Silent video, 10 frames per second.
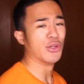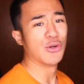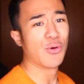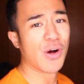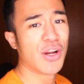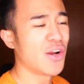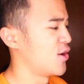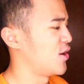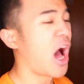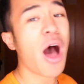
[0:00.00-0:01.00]
and you know what?
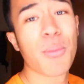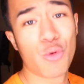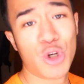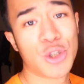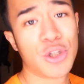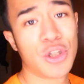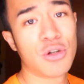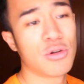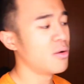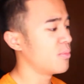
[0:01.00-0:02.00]
I'm a wizard
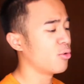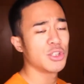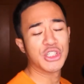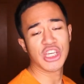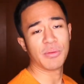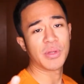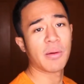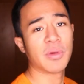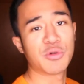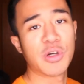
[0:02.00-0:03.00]
too. But we'll just keep
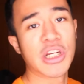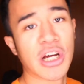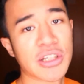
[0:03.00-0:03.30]
that between